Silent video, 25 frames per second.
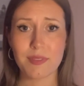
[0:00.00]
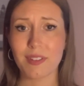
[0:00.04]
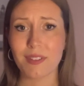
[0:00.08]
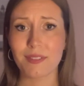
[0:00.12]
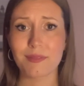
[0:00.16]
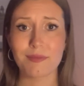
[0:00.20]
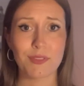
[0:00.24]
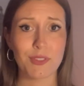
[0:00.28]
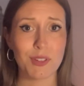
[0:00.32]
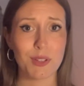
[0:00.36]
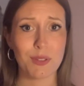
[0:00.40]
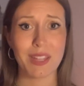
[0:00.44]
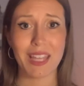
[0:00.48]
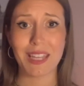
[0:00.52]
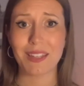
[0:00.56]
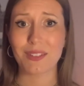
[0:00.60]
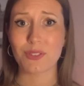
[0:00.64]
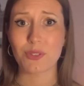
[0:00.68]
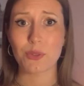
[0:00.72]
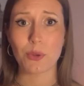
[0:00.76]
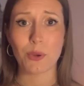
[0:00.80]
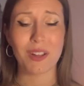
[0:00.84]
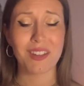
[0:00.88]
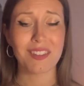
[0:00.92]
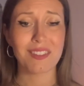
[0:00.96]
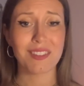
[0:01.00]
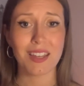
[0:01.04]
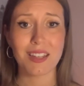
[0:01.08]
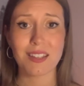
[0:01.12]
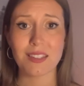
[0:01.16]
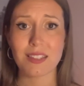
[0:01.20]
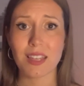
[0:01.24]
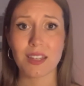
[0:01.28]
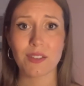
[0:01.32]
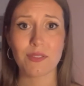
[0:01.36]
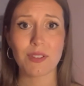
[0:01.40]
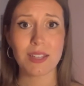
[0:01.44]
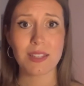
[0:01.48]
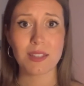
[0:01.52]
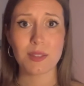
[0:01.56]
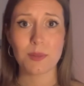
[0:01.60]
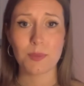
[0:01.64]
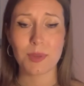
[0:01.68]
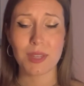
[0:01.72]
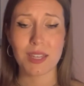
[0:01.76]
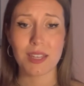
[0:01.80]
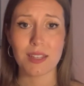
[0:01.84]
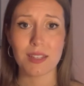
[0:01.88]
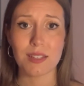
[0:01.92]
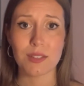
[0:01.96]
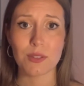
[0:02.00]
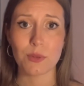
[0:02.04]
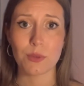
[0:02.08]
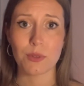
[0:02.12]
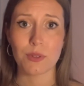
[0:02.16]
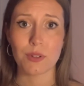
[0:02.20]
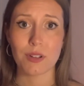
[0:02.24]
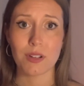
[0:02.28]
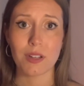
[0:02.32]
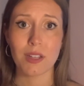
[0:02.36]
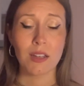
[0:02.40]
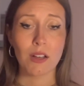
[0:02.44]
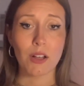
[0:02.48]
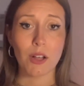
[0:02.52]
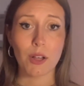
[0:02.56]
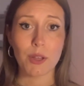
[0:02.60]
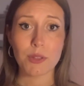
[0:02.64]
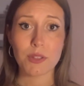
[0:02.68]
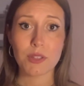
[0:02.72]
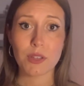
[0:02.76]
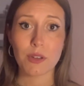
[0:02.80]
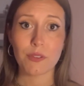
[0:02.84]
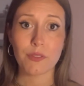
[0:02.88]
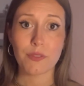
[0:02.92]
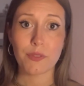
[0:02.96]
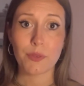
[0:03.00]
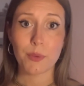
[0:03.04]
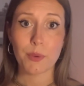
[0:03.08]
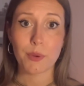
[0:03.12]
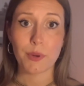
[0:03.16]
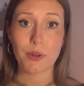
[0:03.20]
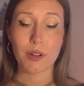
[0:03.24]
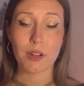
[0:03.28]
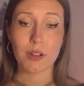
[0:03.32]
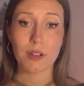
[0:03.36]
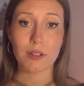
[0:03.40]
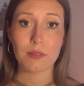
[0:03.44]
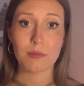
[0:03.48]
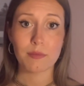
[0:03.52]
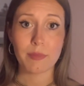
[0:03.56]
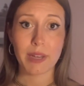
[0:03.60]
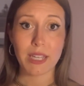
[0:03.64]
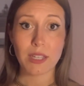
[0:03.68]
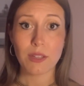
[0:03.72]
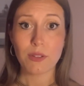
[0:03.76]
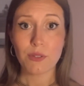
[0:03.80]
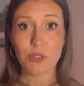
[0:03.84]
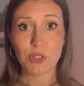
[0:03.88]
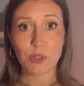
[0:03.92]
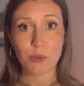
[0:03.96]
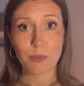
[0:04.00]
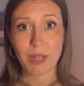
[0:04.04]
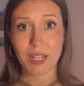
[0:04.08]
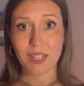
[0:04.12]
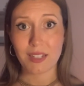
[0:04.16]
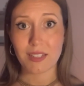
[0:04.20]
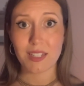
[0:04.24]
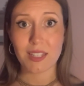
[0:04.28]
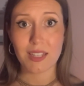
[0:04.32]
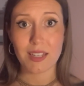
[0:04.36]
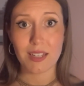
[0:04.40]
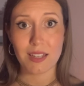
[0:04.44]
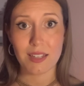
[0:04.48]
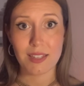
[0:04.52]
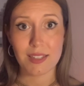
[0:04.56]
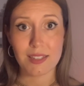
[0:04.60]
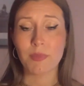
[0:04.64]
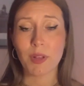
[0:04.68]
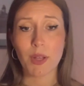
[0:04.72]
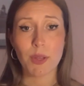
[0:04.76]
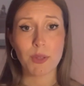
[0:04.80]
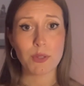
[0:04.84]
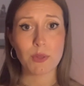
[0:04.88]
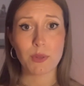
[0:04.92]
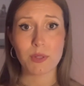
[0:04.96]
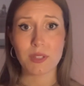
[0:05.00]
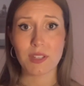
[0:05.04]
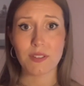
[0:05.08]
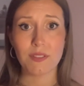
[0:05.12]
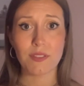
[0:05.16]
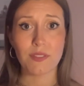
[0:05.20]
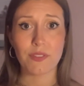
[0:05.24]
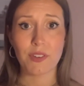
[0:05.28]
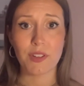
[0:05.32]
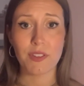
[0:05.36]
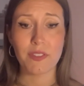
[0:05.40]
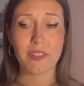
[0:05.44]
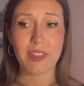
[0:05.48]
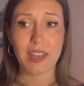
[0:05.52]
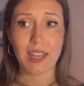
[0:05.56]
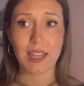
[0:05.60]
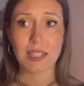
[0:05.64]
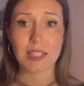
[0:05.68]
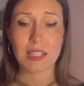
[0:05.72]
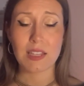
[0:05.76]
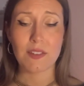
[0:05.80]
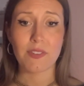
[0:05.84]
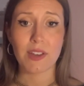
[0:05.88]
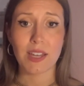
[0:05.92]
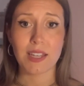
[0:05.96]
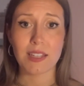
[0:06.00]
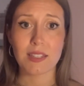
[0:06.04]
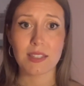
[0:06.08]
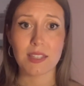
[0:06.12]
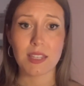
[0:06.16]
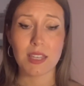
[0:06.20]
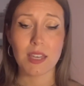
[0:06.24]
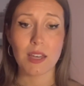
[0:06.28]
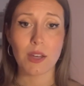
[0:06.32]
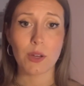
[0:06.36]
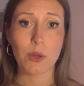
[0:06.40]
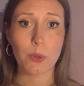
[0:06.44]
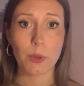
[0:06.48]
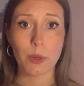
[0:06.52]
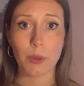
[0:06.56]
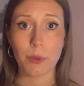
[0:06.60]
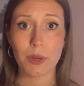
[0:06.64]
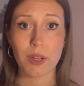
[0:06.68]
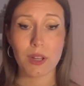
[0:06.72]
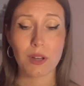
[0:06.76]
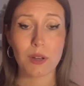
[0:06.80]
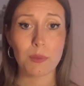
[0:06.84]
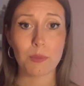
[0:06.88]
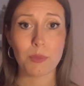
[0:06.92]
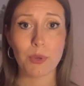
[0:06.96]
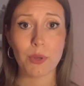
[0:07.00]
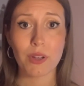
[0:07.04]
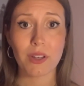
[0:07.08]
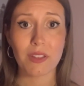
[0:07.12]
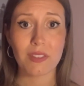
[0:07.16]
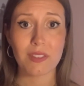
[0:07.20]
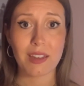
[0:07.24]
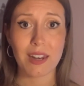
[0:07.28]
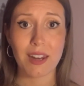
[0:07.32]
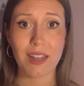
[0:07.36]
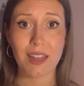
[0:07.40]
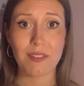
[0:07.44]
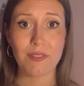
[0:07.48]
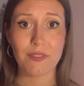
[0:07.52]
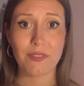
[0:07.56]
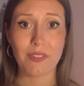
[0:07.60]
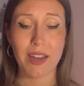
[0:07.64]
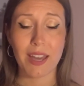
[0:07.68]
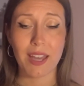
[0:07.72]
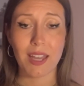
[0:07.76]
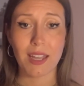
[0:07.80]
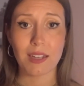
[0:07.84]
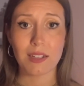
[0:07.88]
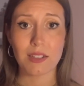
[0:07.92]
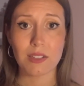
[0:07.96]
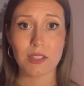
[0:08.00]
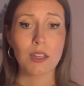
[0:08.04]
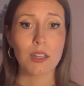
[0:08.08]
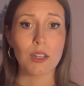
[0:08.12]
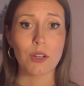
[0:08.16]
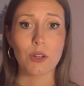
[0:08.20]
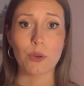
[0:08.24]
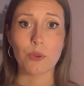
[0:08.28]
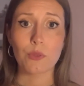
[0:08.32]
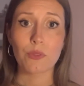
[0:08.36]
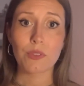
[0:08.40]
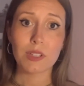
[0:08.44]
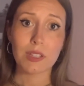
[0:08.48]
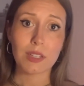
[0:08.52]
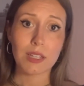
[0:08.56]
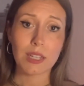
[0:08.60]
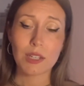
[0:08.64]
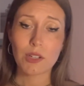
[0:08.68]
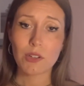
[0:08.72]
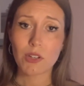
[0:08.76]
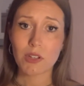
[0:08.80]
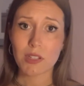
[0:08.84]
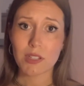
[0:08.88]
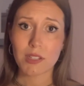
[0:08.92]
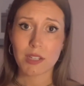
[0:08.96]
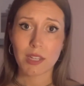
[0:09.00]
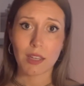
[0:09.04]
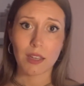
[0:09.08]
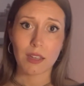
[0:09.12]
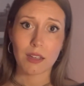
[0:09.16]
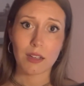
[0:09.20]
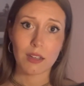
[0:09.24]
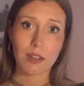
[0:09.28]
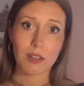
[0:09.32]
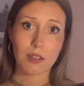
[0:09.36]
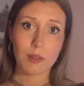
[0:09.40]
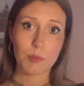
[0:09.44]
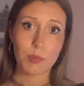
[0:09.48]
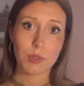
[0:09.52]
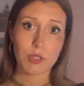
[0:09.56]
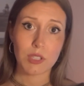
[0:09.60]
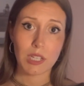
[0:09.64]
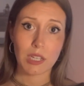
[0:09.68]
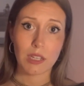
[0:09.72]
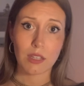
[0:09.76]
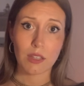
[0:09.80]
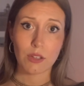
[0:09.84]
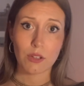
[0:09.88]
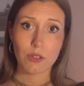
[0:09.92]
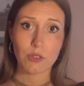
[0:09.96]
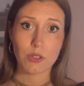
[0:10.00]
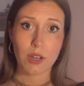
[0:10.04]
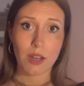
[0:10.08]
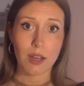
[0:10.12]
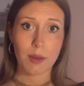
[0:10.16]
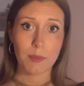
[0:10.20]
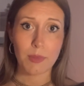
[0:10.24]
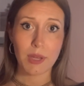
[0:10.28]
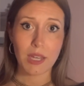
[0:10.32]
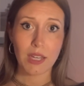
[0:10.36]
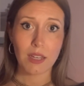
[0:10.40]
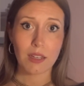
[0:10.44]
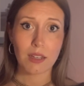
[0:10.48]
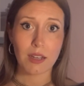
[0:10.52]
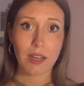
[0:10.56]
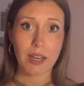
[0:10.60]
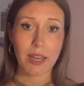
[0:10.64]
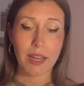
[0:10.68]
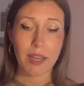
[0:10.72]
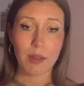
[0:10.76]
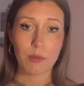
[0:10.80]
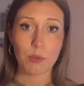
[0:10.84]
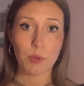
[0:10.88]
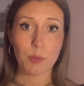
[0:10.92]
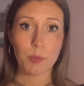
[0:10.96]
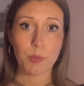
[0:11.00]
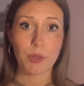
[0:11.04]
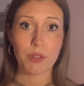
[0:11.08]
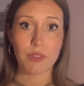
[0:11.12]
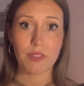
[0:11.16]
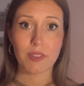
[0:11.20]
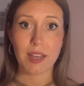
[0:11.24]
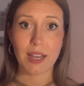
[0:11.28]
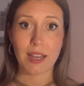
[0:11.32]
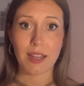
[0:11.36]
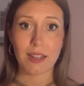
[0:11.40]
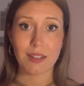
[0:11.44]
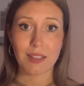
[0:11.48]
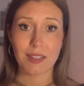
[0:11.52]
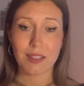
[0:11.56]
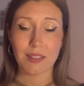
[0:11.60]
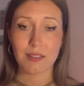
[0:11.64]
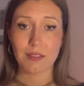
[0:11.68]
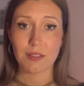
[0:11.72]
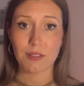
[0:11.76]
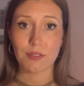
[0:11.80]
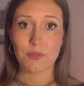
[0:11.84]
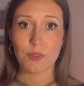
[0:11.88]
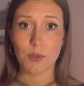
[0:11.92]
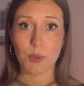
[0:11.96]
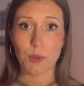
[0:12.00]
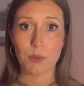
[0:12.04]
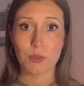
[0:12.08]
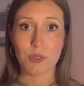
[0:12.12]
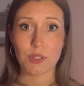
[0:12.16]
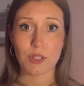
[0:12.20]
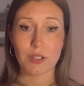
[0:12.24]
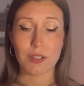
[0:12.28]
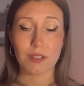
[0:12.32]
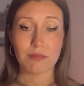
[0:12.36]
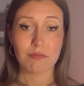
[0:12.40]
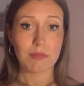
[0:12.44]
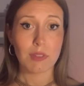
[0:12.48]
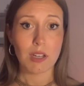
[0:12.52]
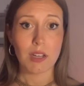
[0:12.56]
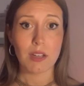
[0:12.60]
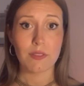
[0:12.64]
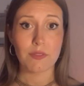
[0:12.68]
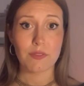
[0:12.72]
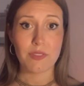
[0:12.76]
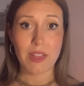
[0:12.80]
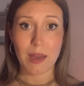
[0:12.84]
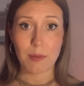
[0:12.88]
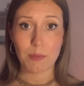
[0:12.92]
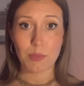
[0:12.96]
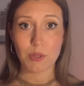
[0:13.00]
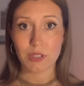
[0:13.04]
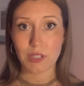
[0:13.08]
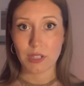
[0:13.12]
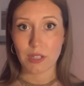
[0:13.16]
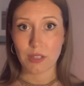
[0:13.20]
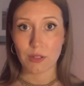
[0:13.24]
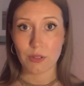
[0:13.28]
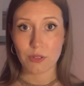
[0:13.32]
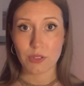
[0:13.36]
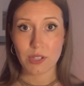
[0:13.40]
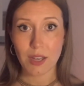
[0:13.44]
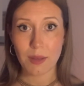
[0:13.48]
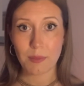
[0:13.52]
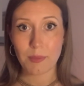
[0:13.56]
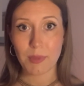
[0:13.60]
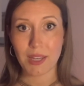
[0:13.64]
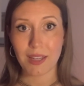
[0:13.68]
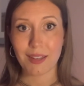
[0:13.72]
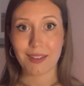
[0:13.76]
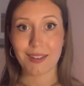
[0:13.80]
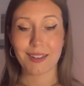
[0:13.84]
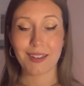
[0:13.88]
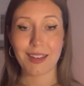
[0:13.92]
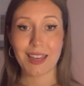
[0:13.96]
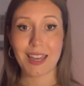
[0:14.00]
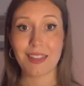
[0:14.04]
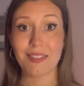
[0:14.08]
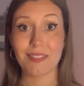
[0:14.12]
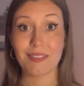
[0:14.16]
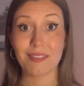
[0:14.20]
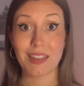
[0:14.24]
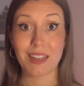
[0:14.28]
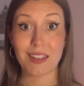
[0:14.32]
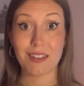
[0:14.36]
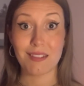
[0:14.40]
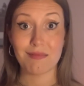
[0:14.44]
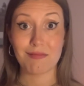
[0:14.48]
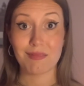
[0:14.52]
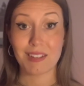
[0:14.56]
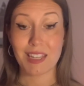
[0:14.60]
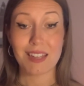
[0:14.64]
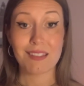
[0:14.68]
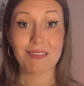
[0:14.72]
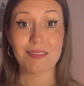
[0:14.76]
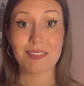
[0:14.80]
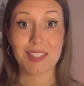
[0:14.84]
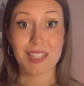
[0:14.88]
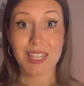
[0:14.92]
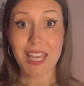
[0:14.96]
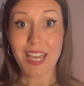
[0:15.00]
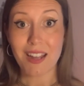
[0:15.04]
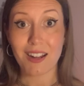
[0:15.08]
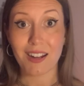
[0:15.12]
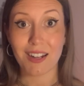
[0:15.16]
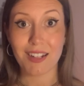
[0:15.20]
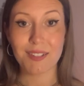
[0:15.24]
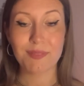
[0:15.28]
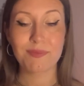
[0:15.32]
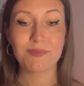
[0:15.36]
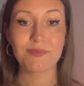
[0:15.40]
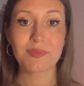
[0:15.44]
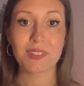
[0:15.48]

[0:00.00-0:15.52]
for like storing things like recipes or also for my YouTube ideas, all sorts of different things. If I see a quote in a book that I find, you know, really interesting on a particular topic, I will put that in the folder of that particular topic and then it's there.